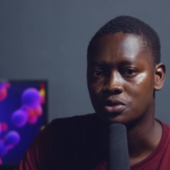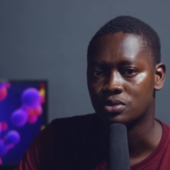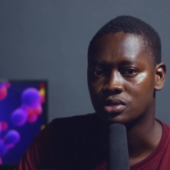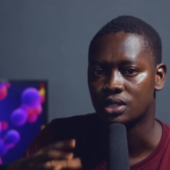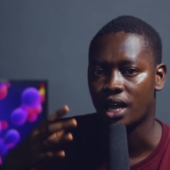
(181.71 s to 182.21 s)

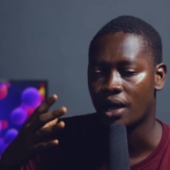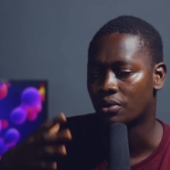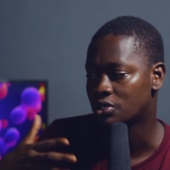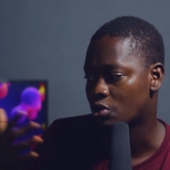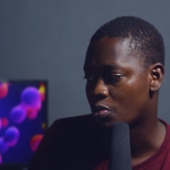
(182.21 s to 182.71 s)
used, I
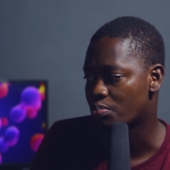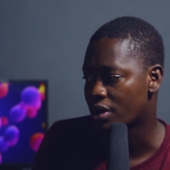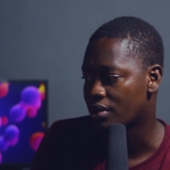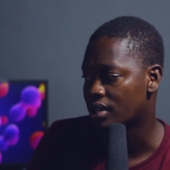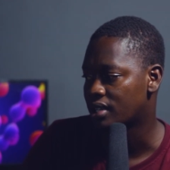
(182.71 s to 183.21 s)
was
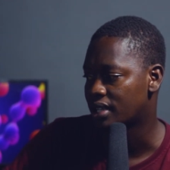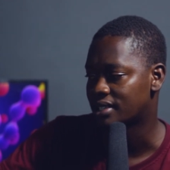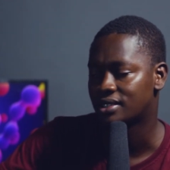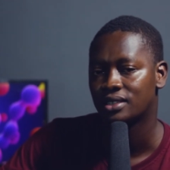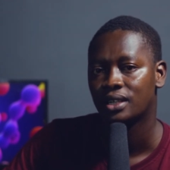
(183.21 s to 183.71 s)
comparing
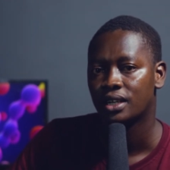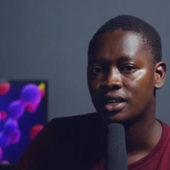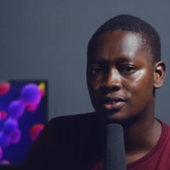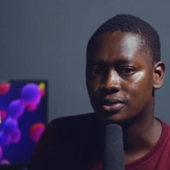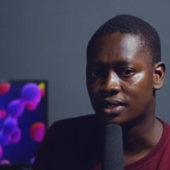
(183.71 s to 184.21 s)
this
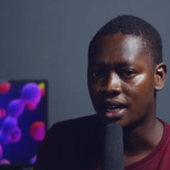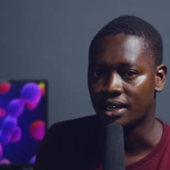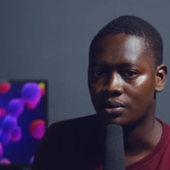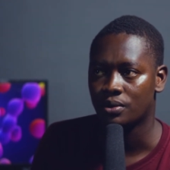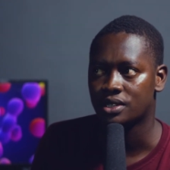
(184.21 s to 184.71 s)
to
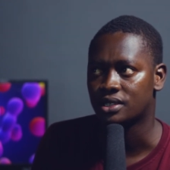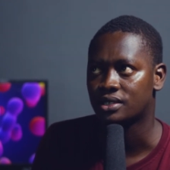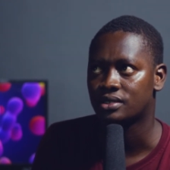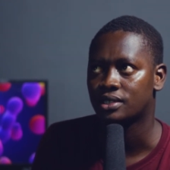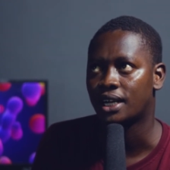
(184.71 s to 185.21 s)
that, which
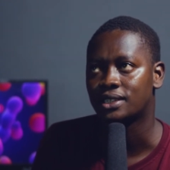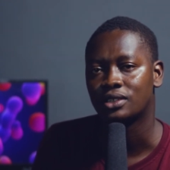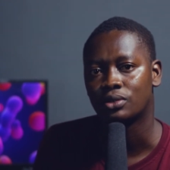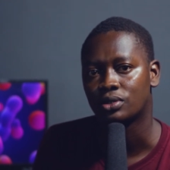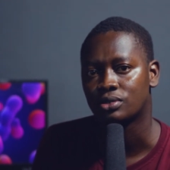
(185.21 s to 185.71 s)
is
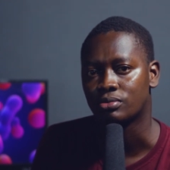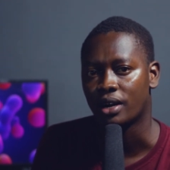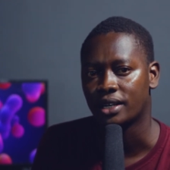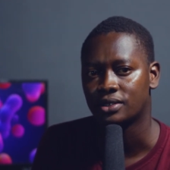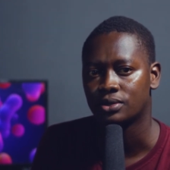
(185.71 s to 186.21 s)
actually not
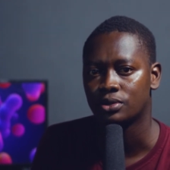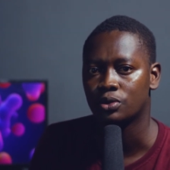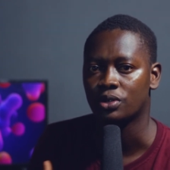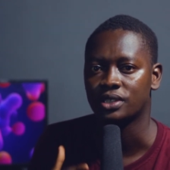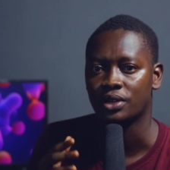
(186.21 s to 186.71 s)
right to
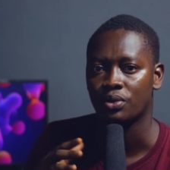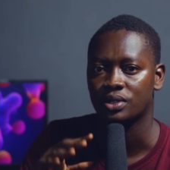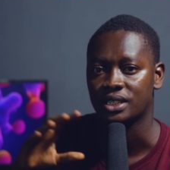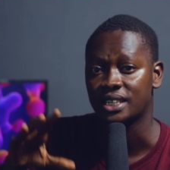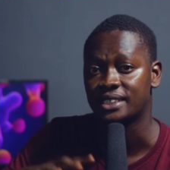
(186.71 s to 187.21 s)
do because they are
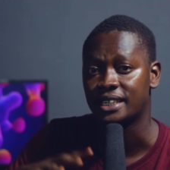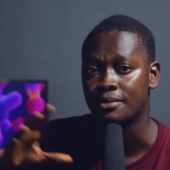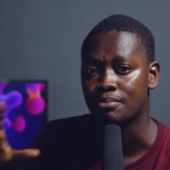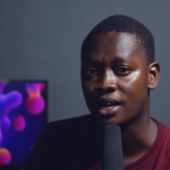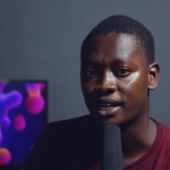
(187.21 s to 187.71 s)
not in the
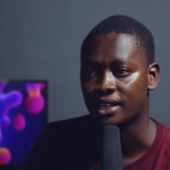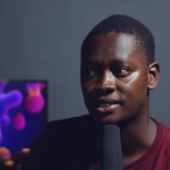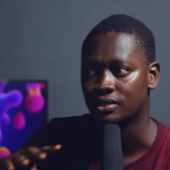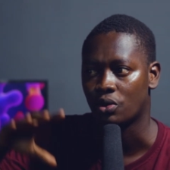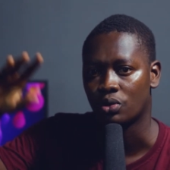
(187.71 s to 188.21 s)
same
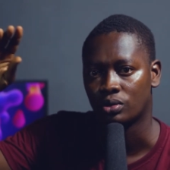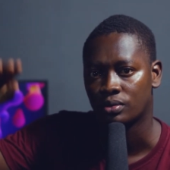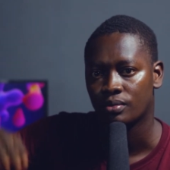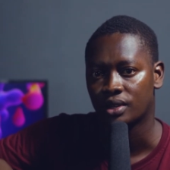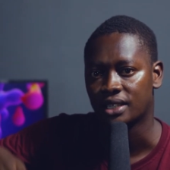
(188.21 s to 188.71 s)
market or
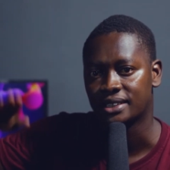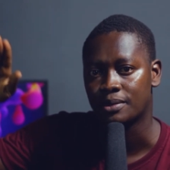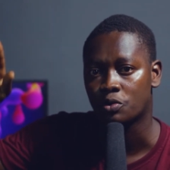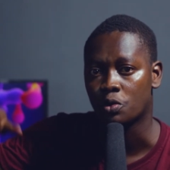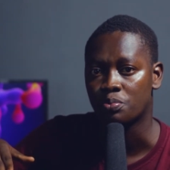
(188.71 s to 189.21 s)
the
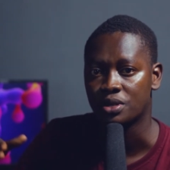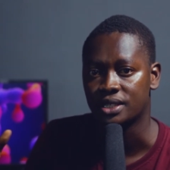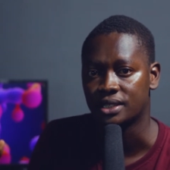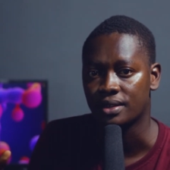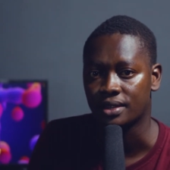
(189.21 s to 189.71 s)
same
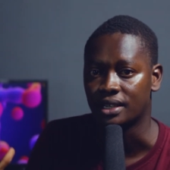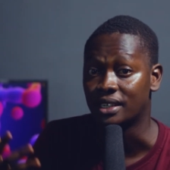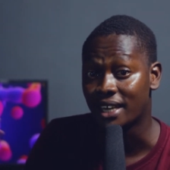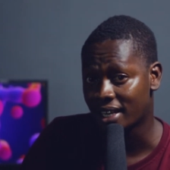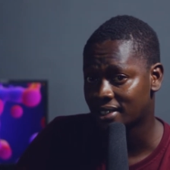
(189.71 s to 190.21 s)
competing thing.
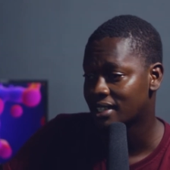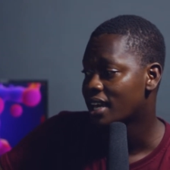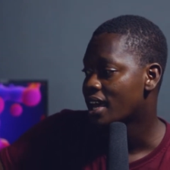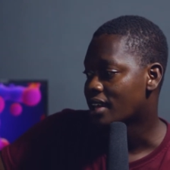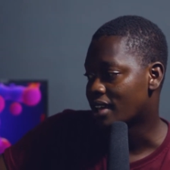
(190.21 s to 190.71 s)
Yes,
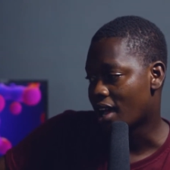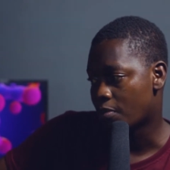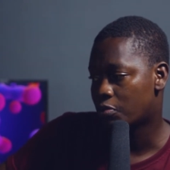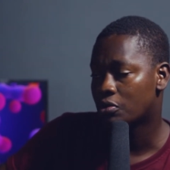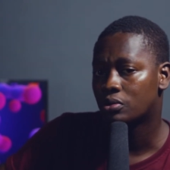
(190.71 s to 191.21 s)
the
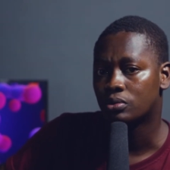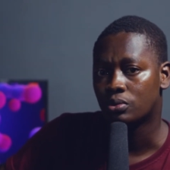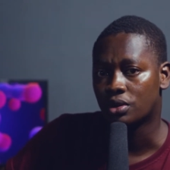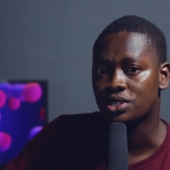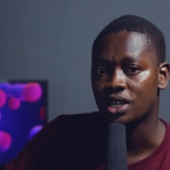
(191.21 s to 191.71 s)
Apple
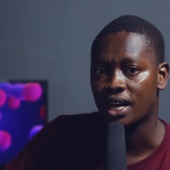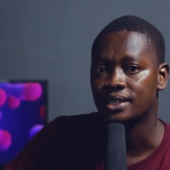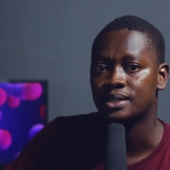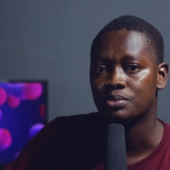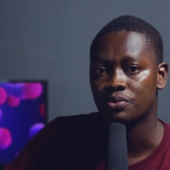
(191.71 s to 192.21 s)
Watch
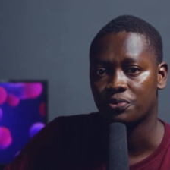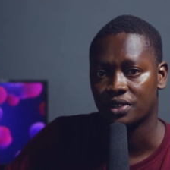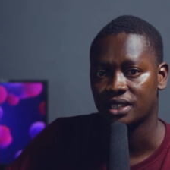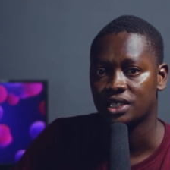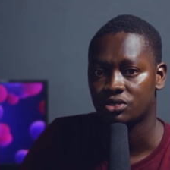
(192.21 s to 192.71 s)
has some
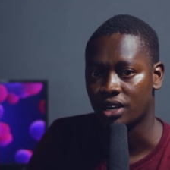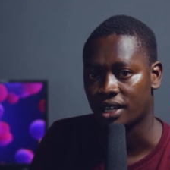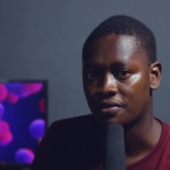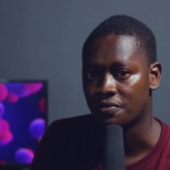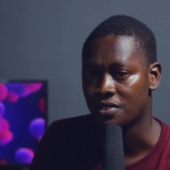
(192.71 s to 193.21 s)
fitness
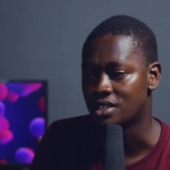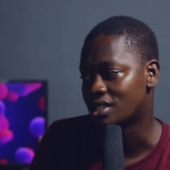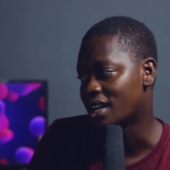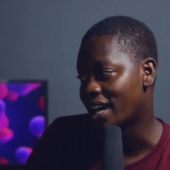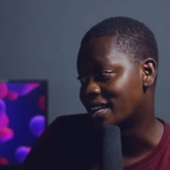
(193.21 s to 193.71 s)
tracking
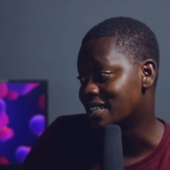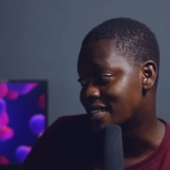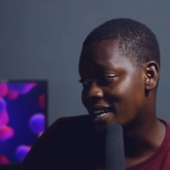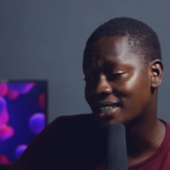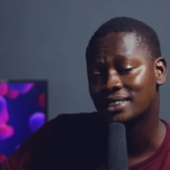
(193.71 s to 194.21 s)
feature, and
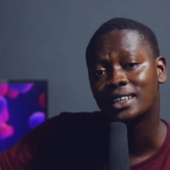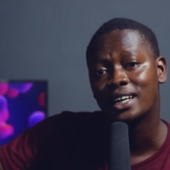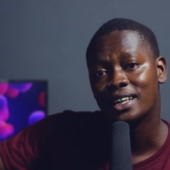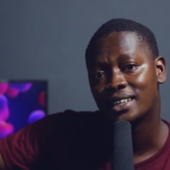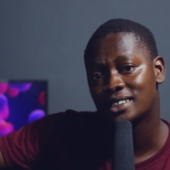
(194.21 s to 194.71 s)
yes,
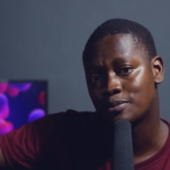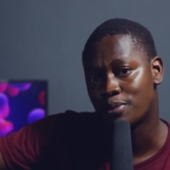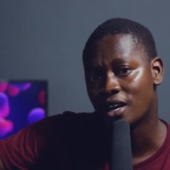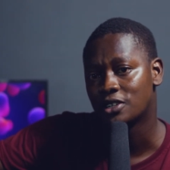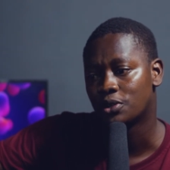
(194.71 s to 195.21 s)
this
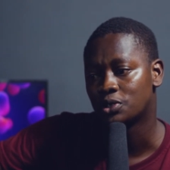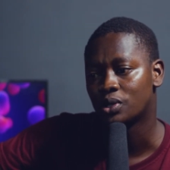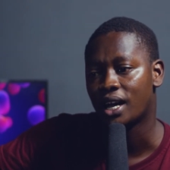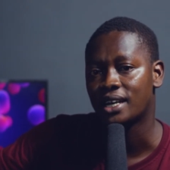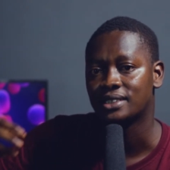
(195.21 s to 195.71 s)
band
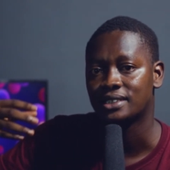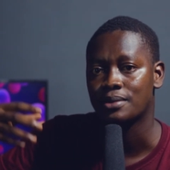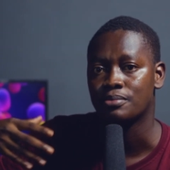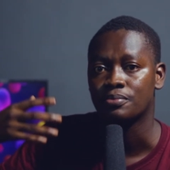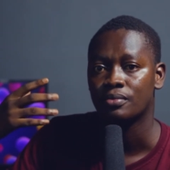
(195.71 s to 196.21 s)
also has
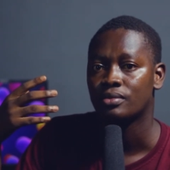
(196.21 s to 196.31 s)
some